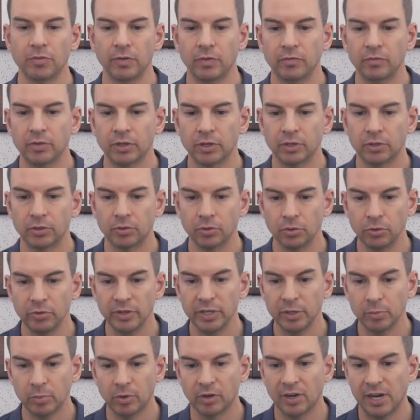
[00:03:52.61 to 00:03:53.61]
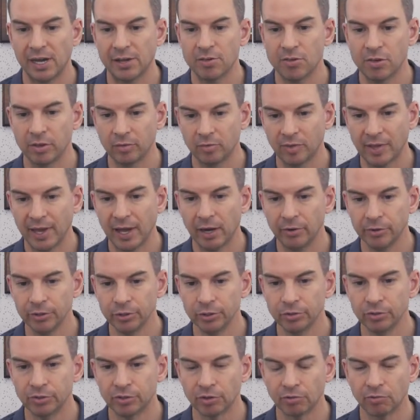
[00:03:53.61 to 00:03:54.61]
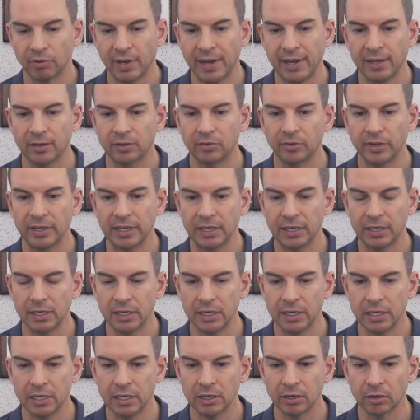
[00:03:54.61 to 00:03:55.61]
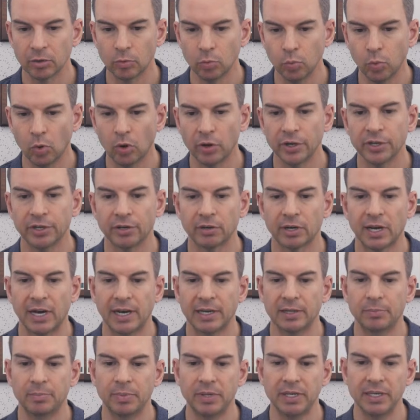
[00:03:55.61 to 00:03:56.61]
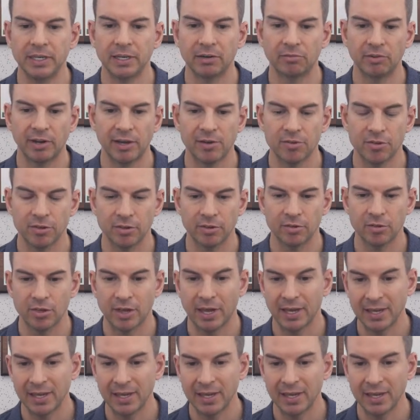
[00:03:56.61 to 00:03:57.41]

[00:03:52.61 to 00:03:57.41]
that the GUI will actually tell you directly in here what your IP address is.